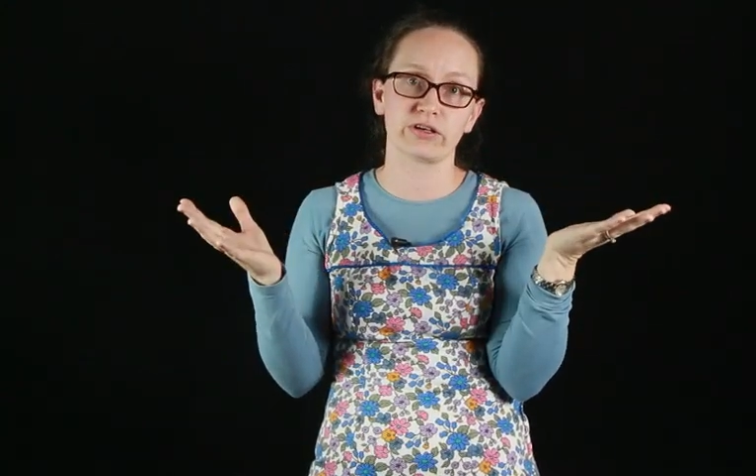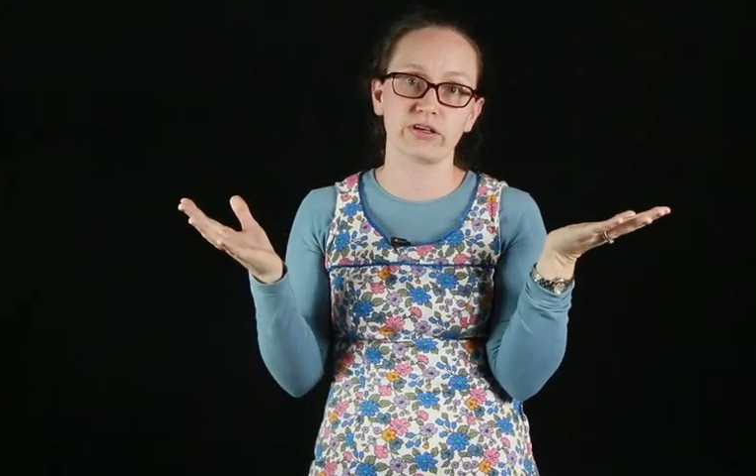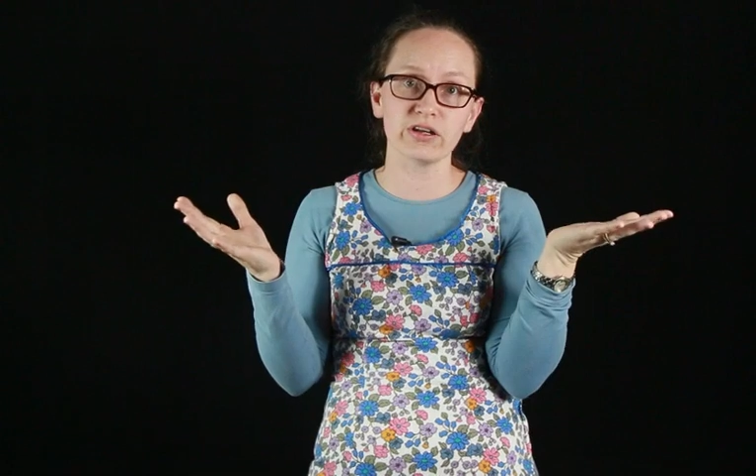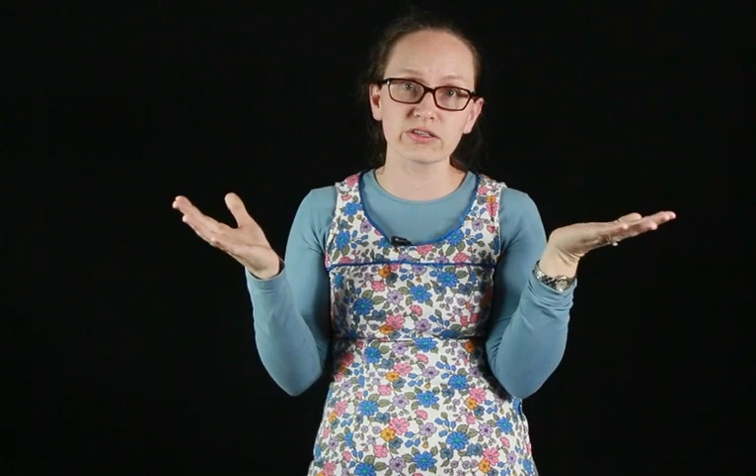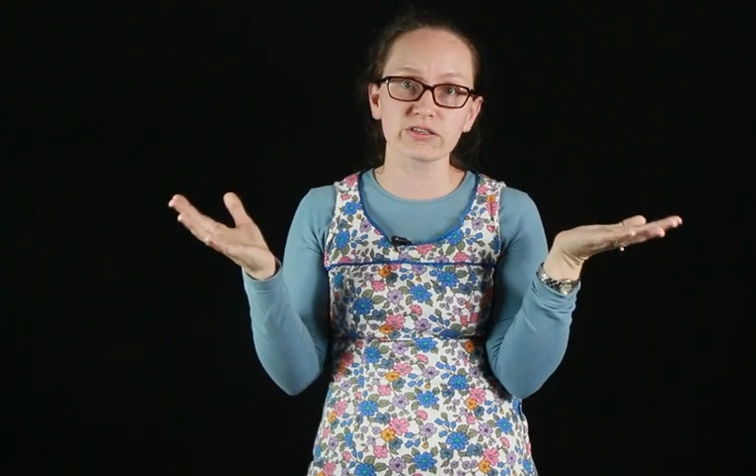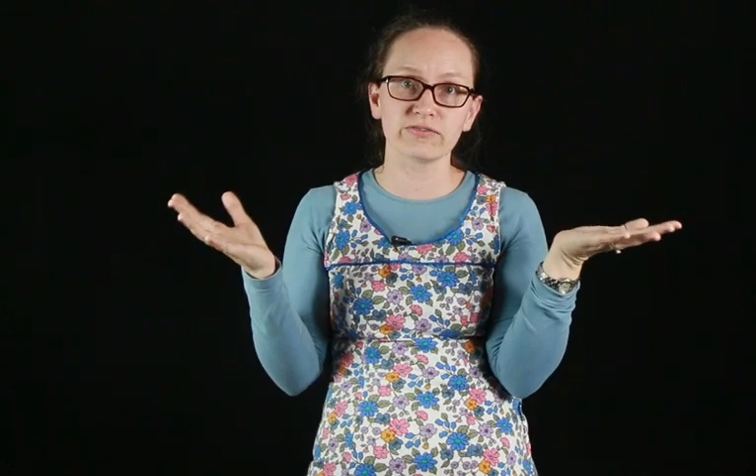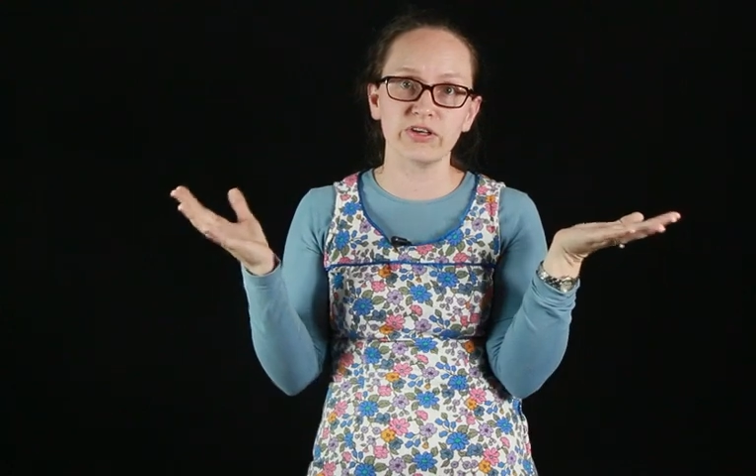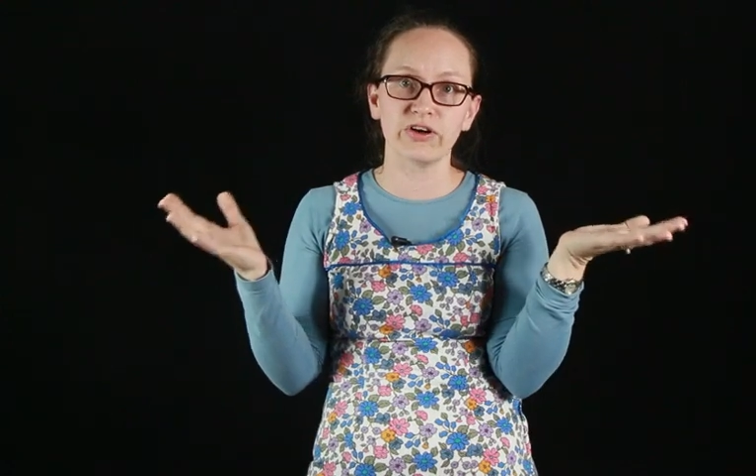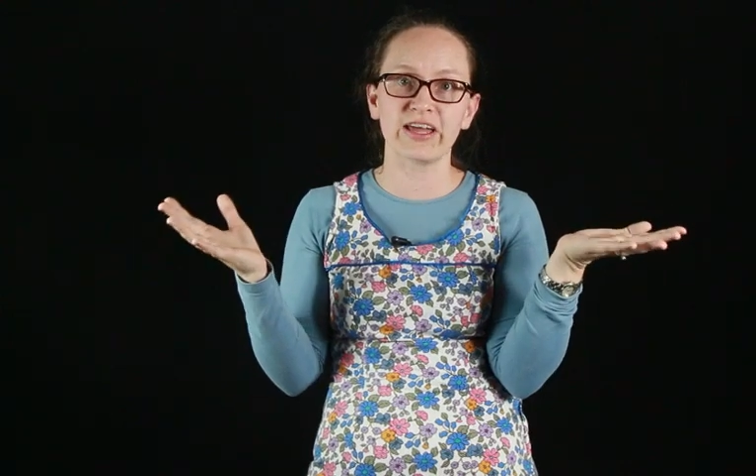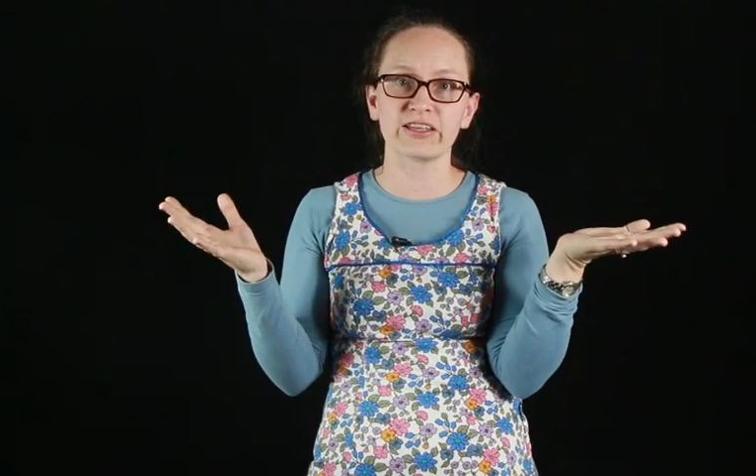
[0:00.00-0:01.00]
the cost of
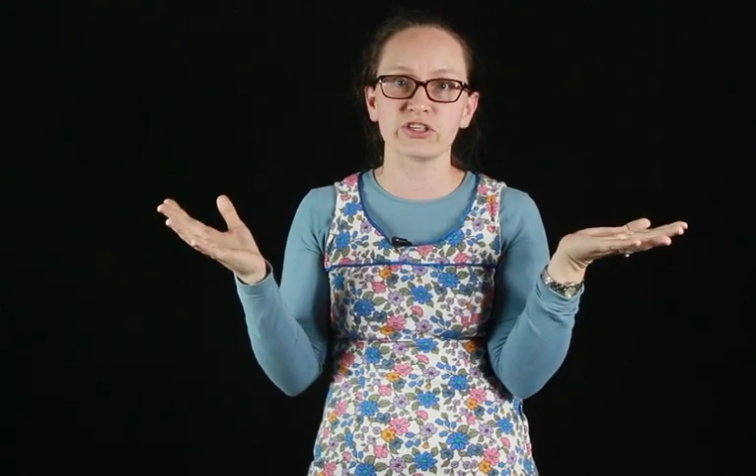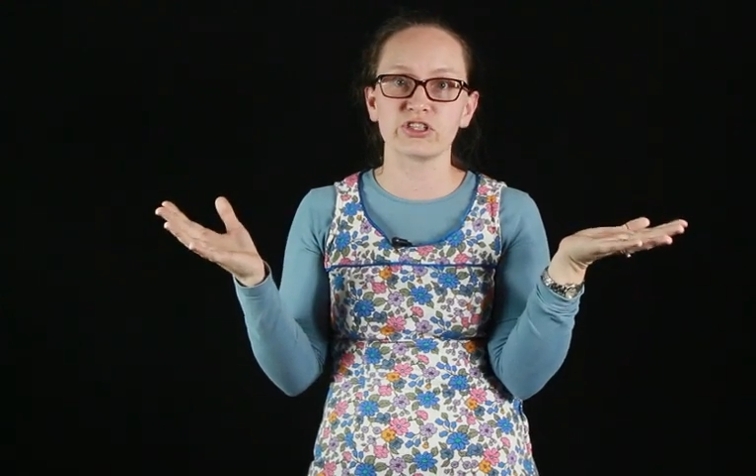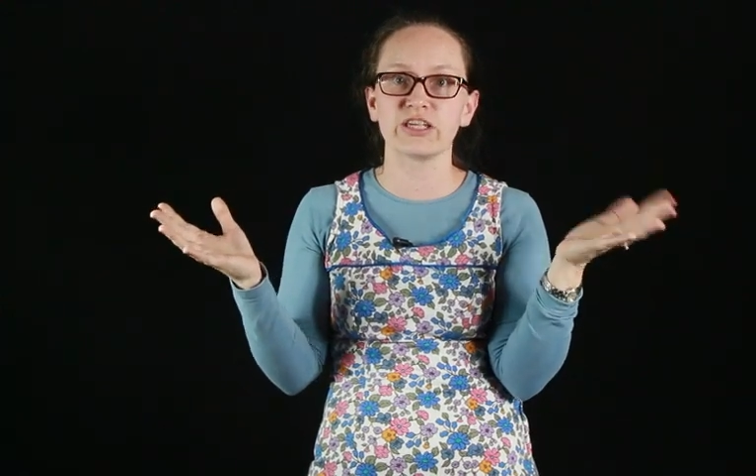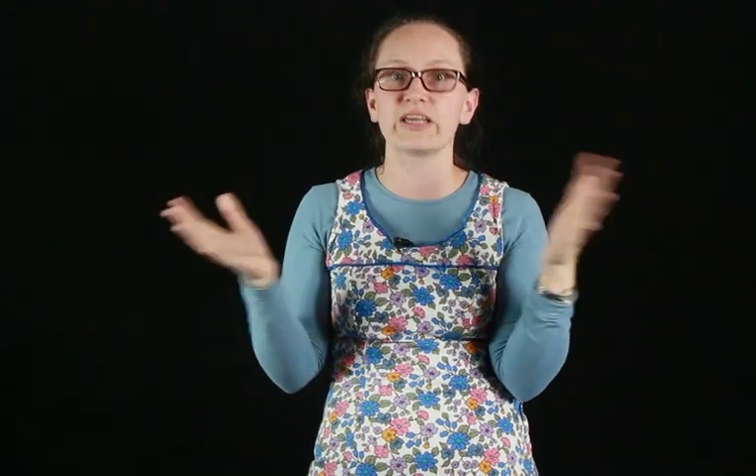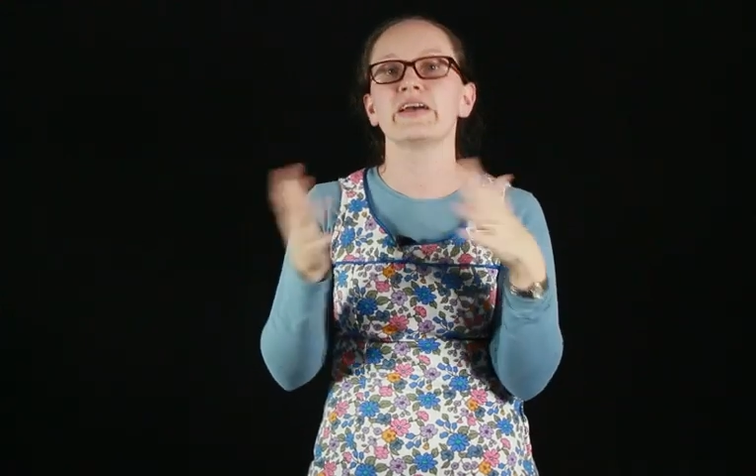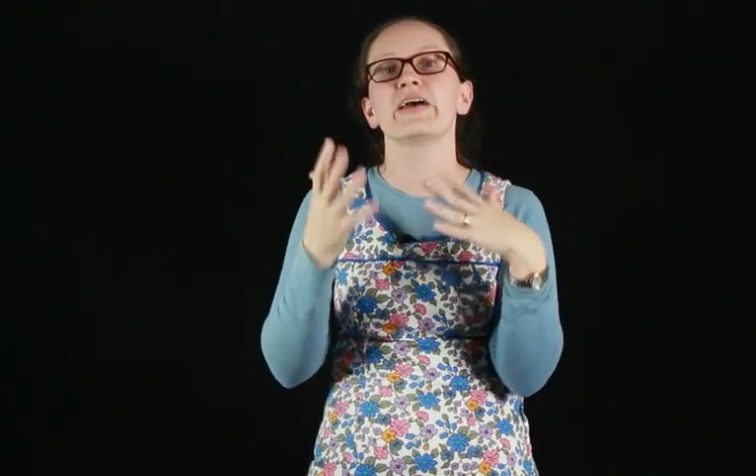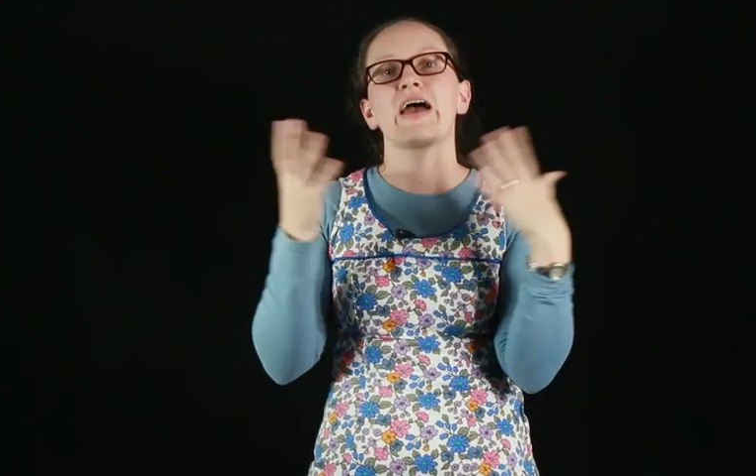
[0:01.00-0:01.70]
your energy